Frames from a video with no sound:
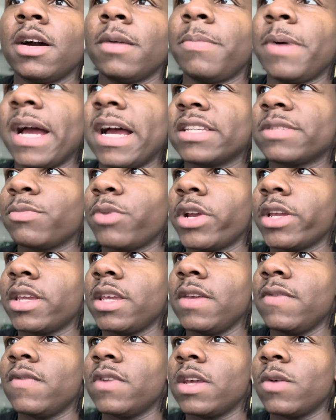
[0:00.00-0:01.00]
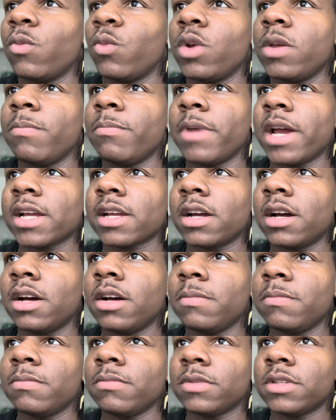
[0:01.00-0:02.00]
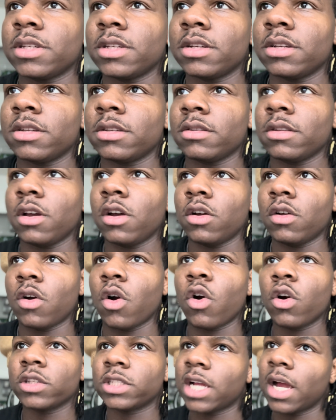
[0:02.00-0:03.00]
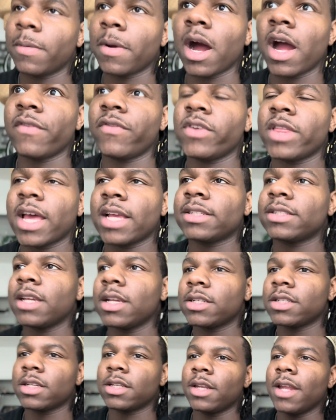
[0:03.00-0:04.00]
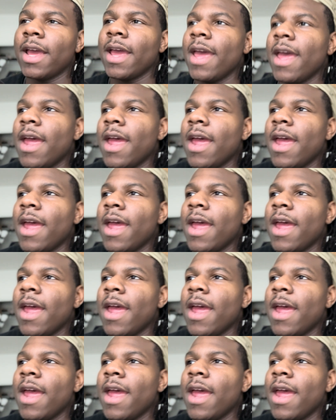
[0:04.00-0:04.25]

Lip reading: past break even, and went back up to all-time high for that session.